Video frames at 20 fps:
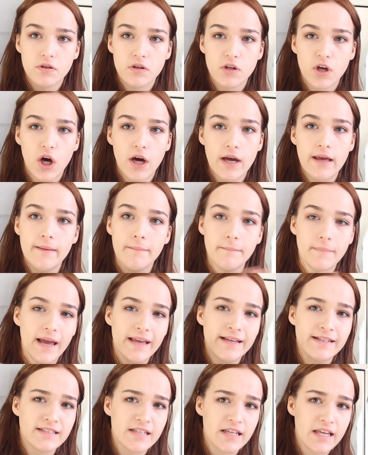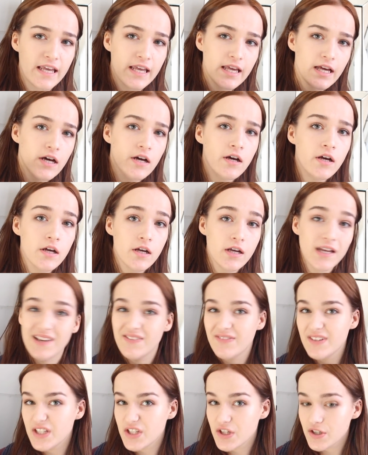cut it and paste it here
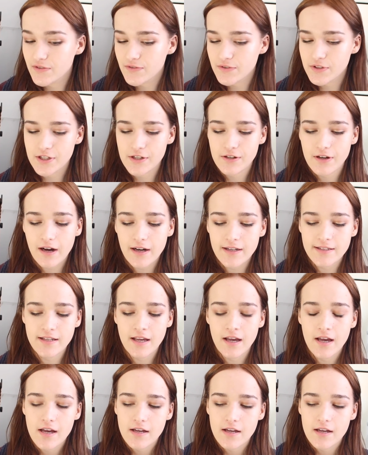if it's useful to you guys.